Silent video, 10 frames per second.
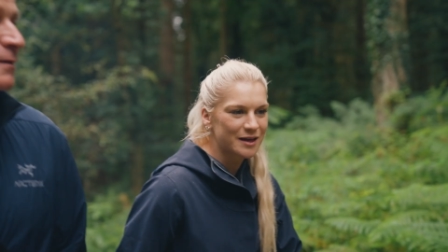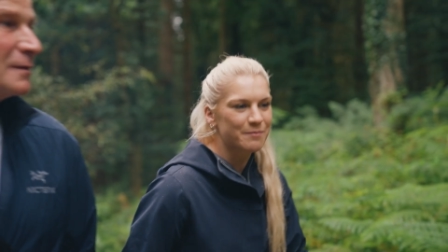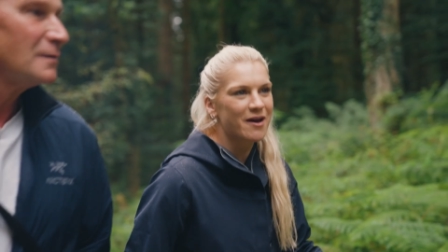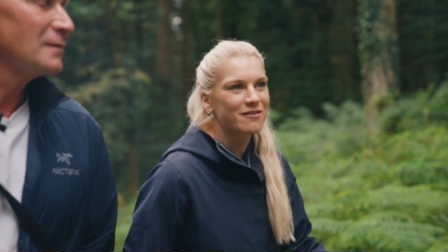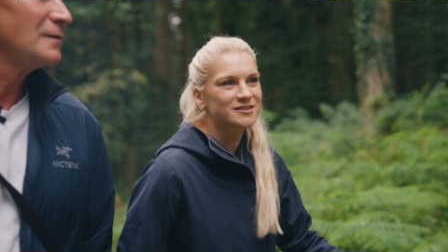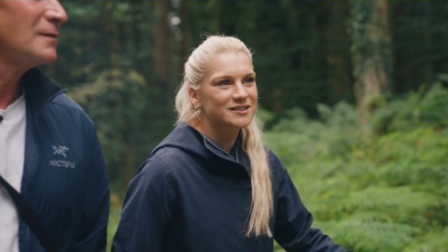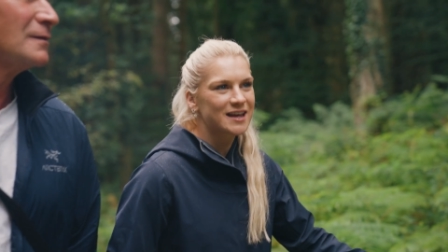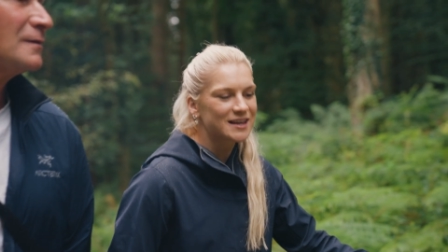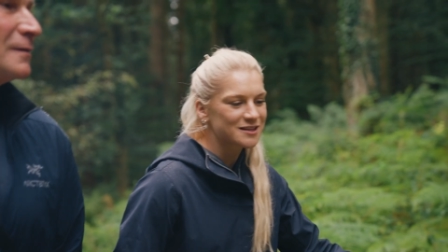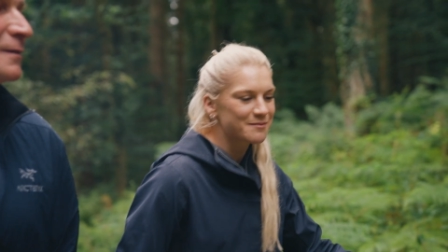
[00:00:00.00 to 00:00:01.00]
their parents are
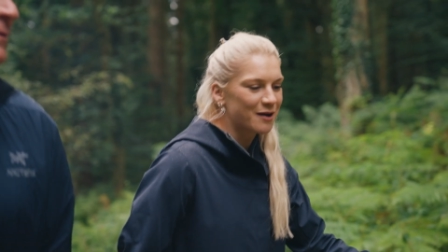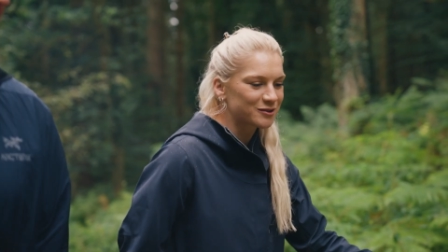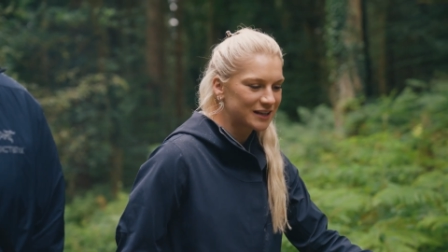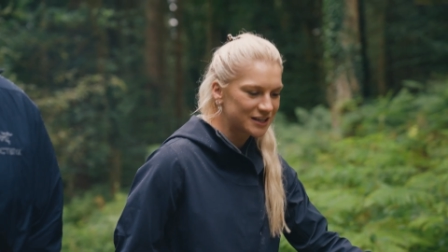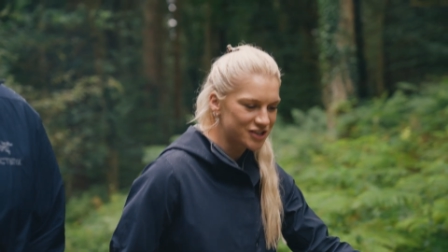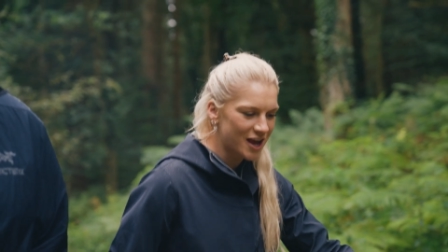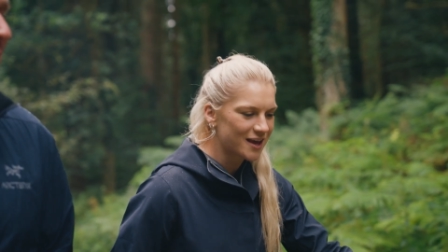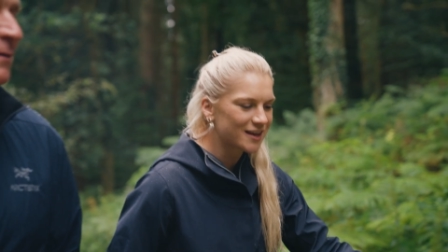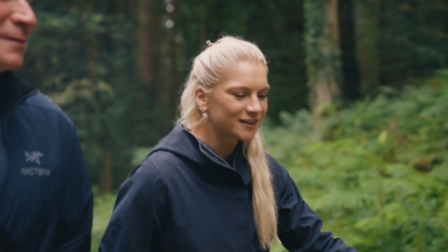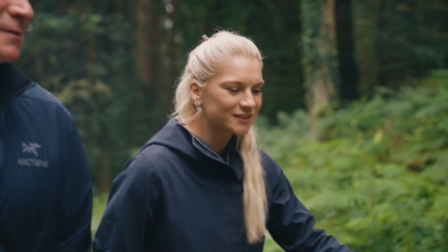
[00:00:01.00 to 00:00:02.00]
taking them out to Leger,
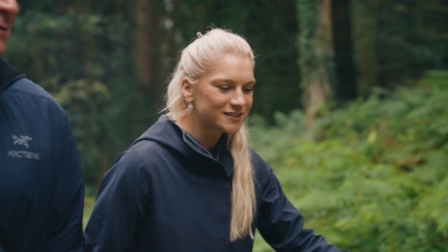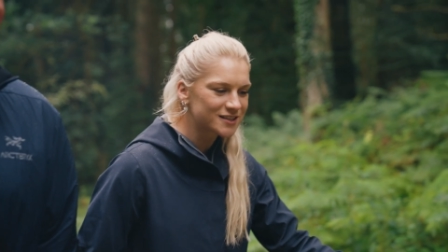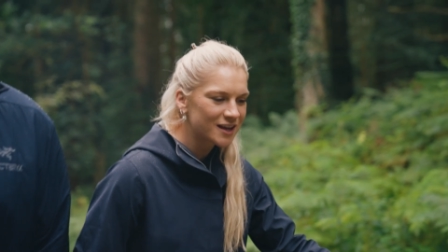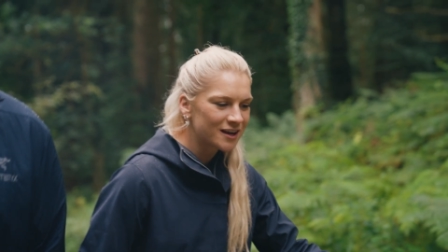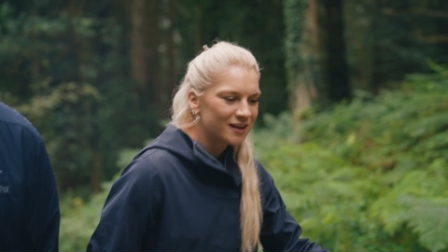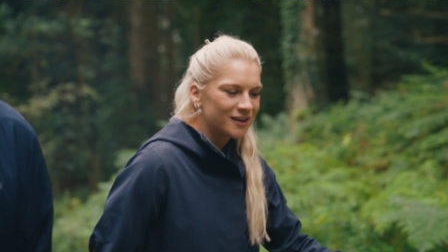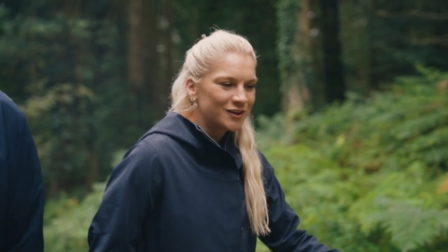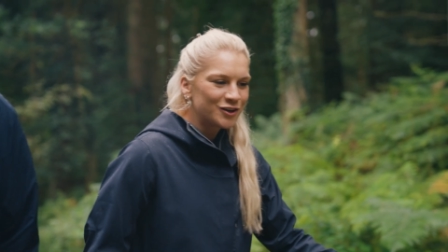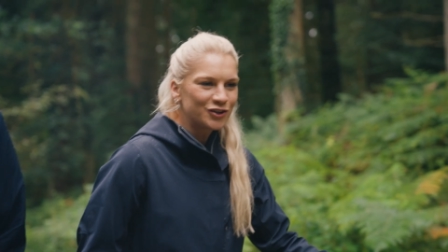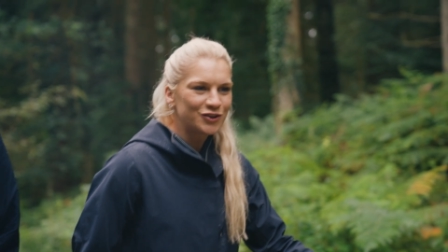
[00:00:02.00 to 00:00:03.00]
and
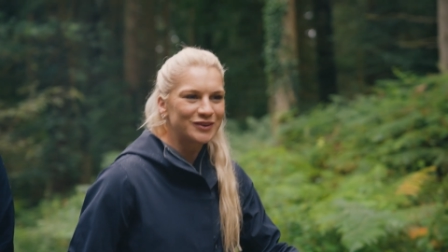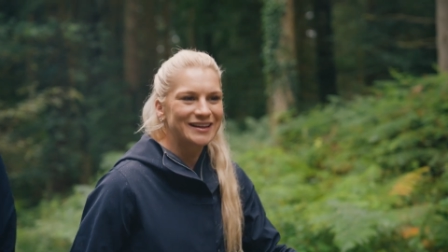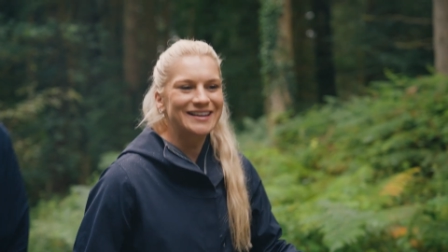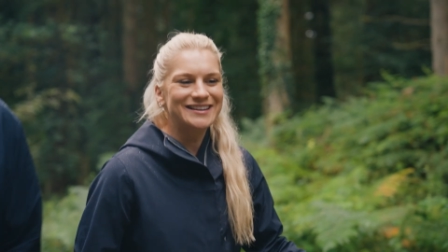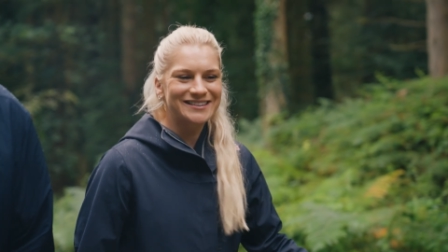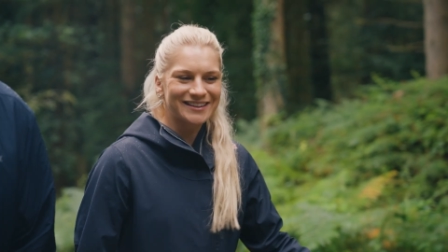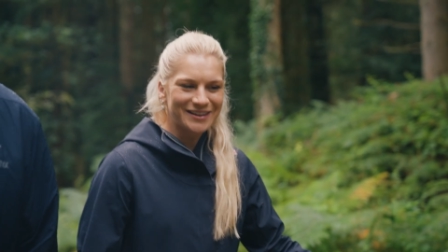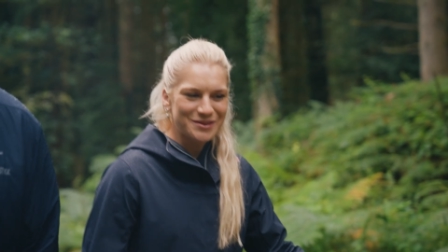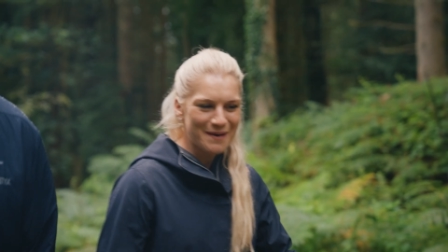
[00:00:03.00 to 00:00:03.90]
you need the